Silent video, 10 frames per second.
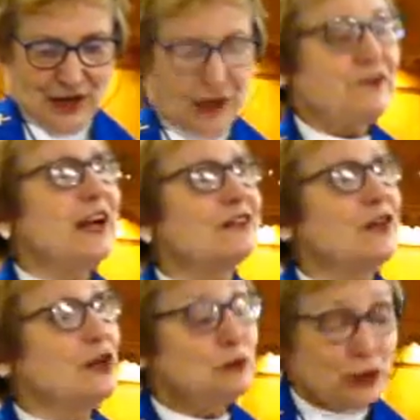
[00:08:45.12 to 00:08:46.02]
In fact,
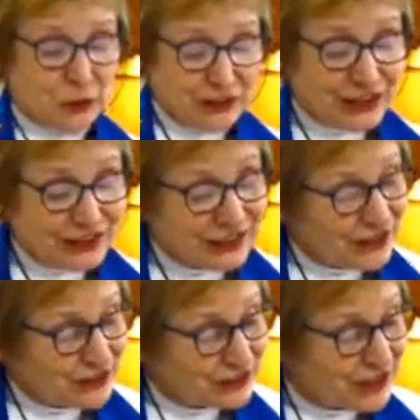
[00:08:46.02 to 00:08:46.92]
those who
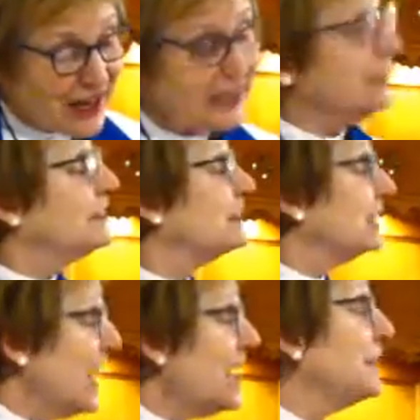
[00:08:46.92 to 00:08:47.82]
insisted on staying
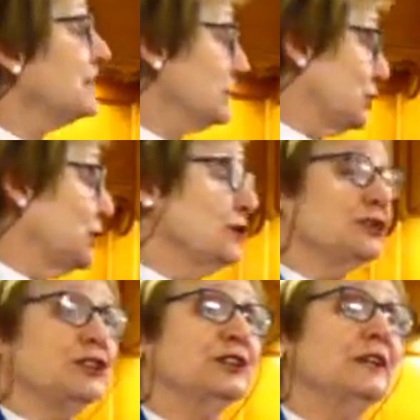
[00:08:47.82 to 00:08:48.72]
inside the
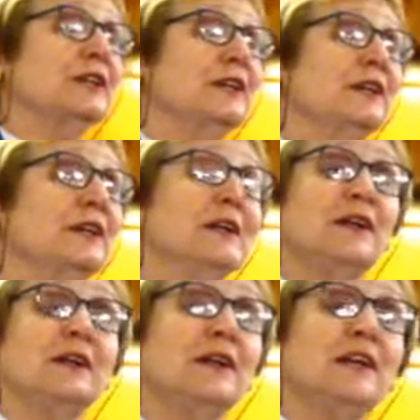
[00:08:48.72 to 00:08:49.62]
church
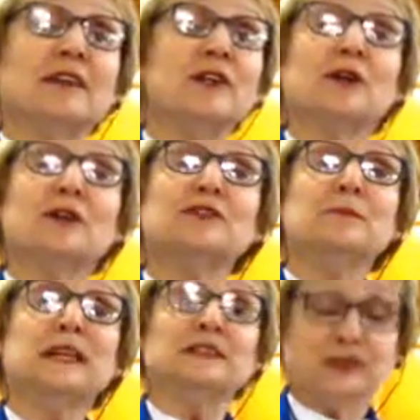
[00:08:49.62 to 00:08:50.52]
never heard his
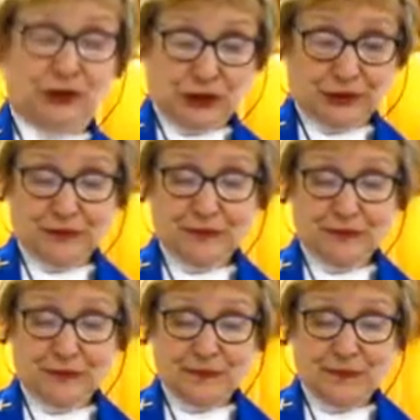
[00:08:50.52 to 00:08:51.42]
message.
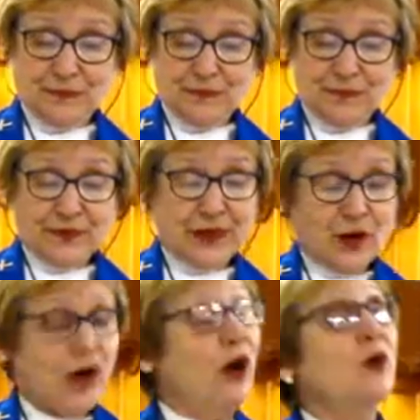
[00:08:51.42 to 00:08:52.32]

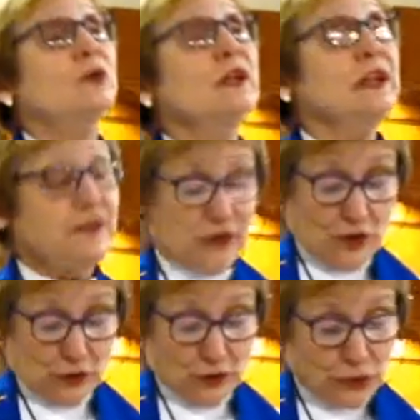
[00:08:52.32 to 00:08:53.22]
Only
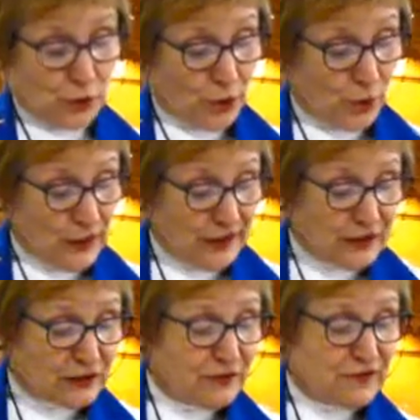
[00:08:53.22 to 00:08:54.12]
those who were
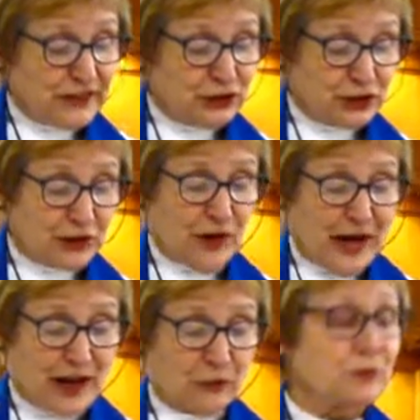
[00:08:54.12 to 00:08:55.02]
willing to venture
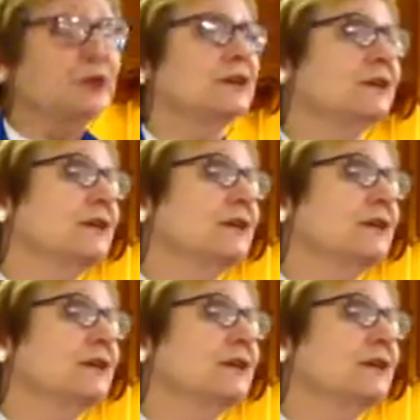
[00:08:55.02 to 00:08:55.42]
out